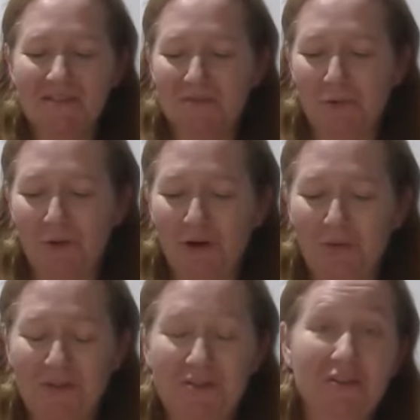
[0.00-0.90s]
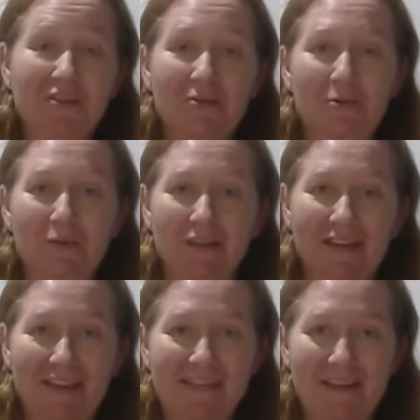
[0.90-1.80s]
for home and church called
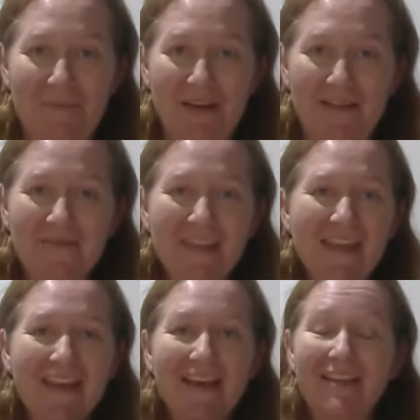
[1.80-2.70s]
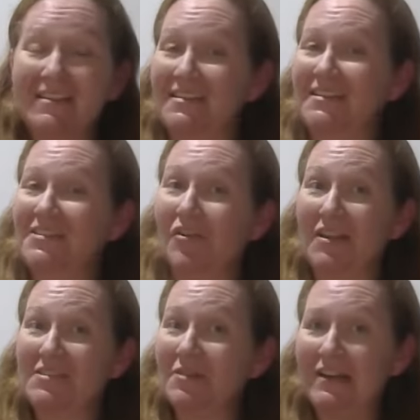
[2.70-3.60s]
Gethsemane. This is a song
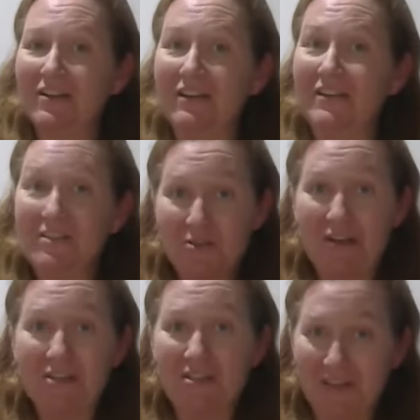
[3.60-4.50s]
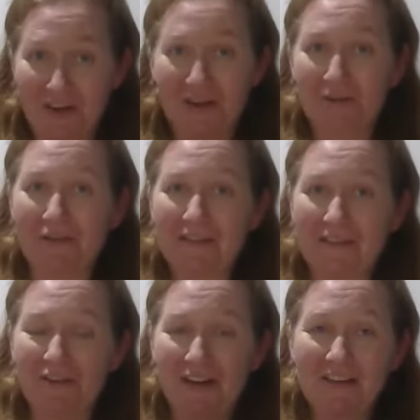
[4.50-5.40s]
that's really going to stretch you as the
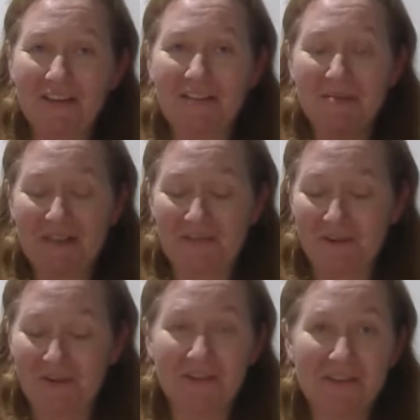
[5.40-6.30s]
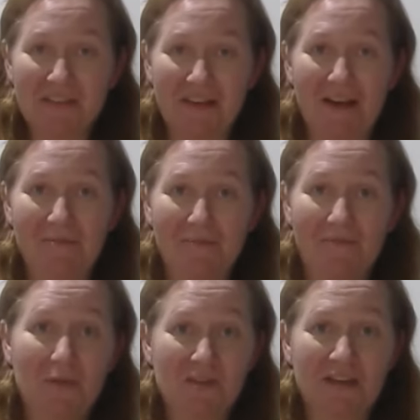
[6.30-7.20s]
conductor, especially if you're not
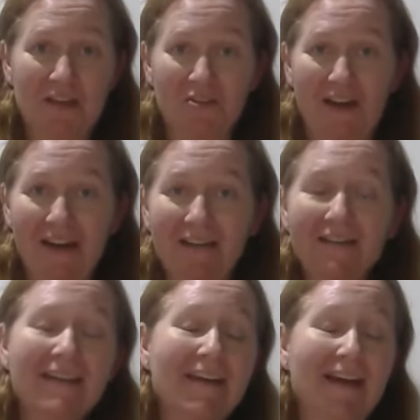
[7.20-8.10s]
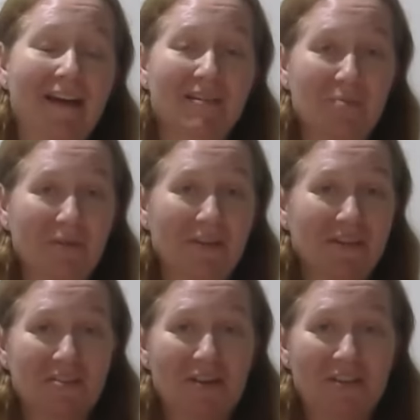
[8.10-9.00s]
musically trained. It's probably going
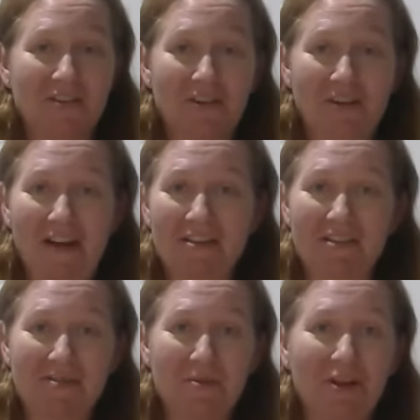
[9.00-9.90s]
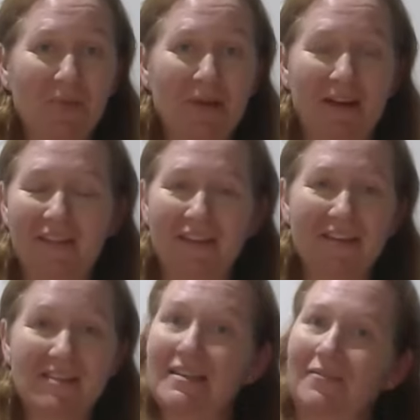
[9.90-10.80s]
to stretch the congregation as well, but I think
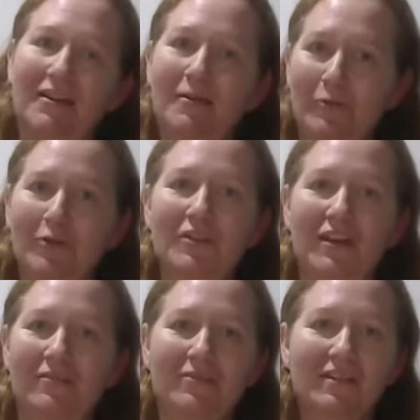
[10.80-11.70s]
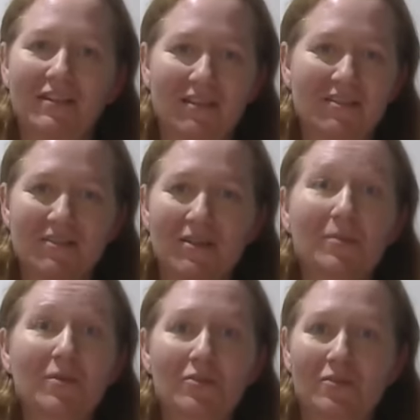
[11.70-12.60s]
it's definitely worth the effort. It is a
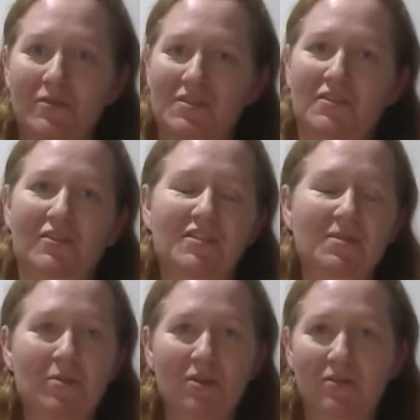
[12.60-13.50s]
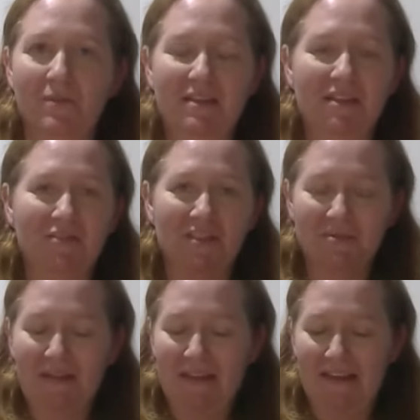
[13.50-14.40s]
beautiful song. It's a beautiful message for us
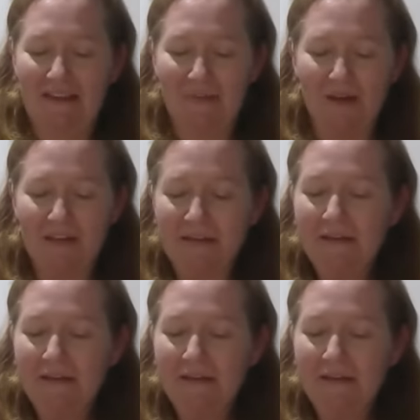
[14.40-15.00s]
to be thinking about.